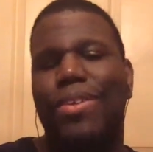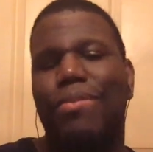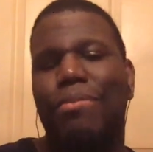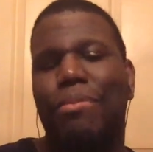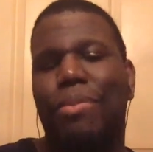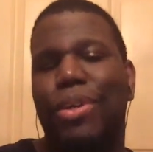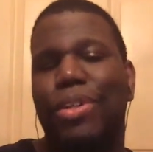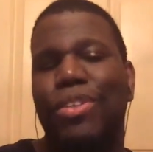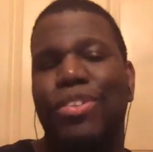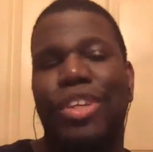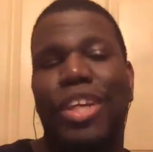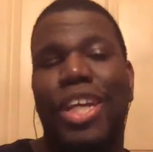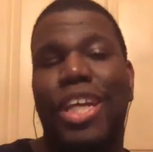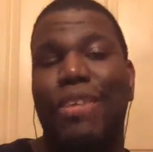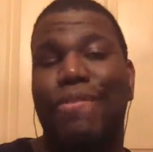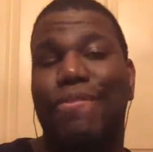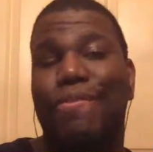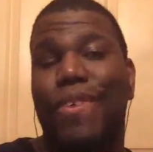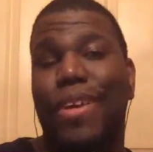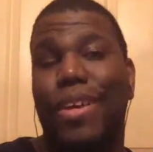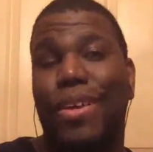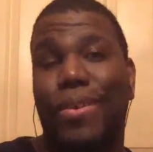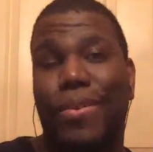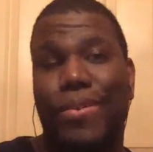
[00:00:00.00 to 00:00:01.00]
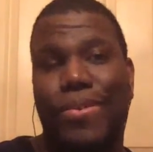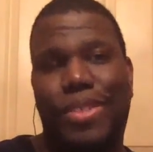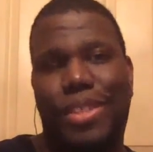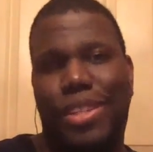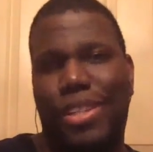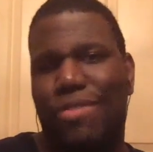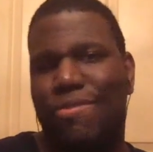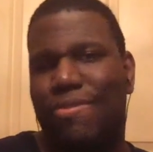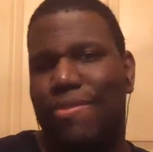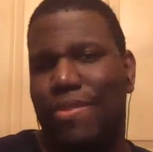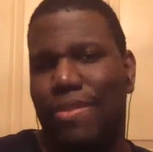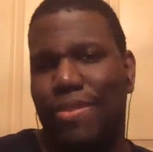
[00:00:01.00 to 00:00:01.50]
But he fails, and
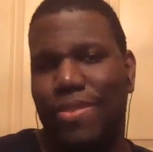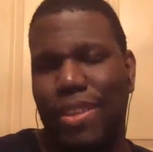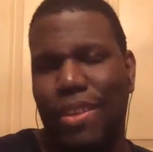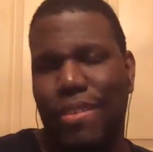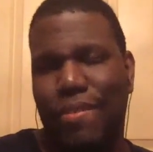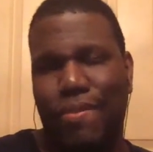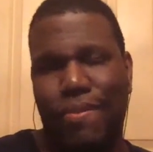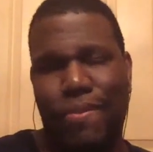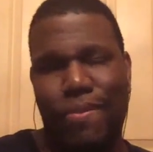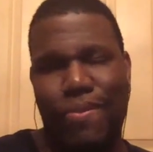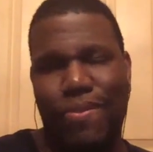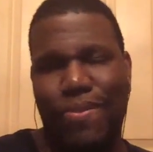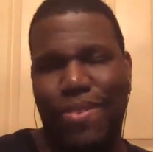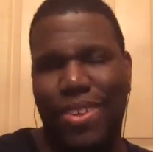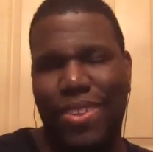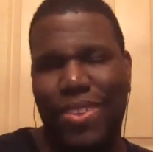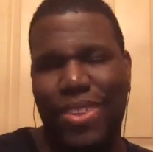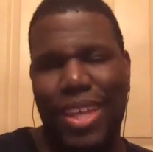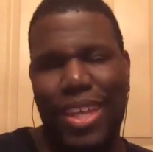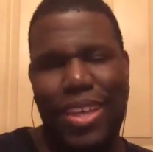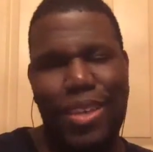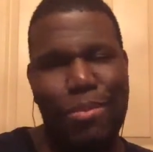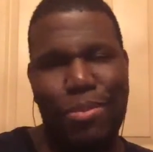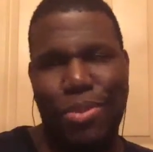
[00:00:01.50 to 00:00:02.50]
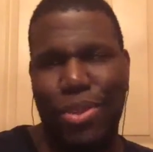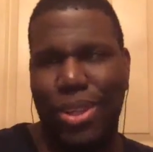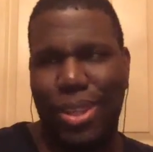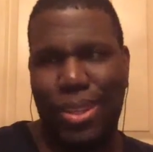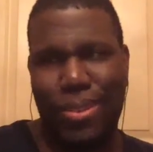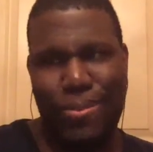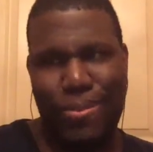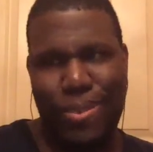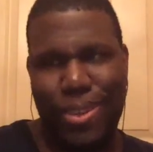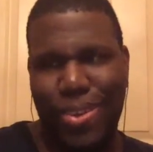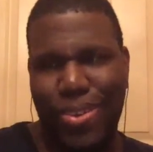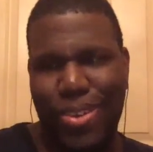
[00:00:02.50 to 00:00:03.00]
they completely
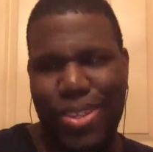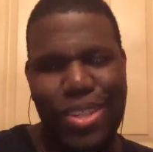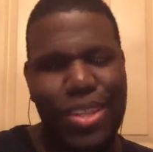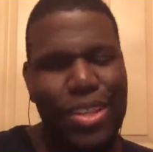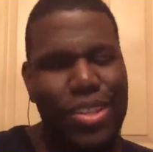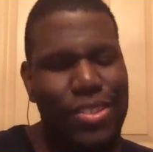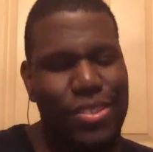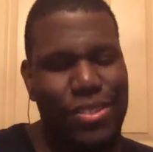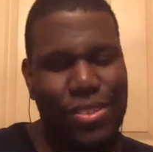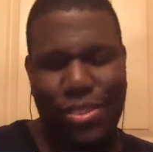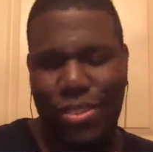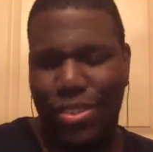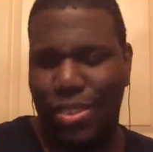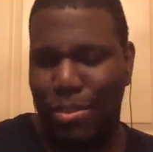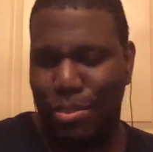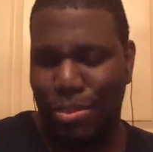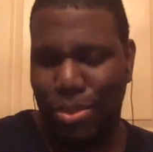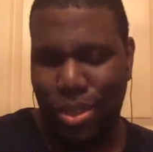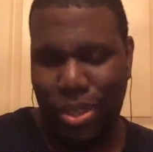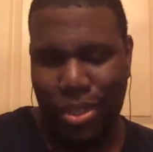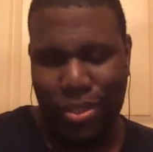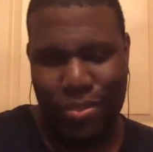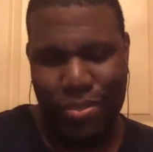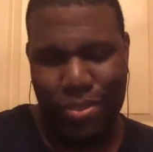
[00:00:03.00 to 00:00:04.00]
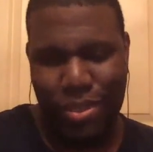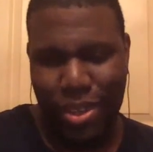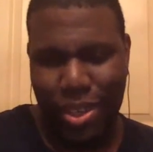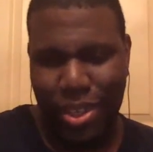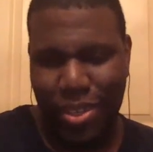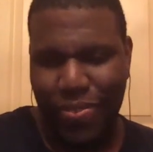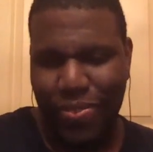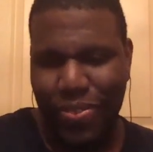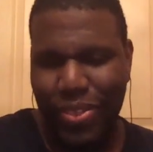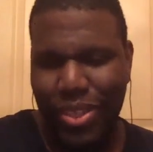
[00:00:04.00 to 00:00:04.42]
fail. It's completely funny.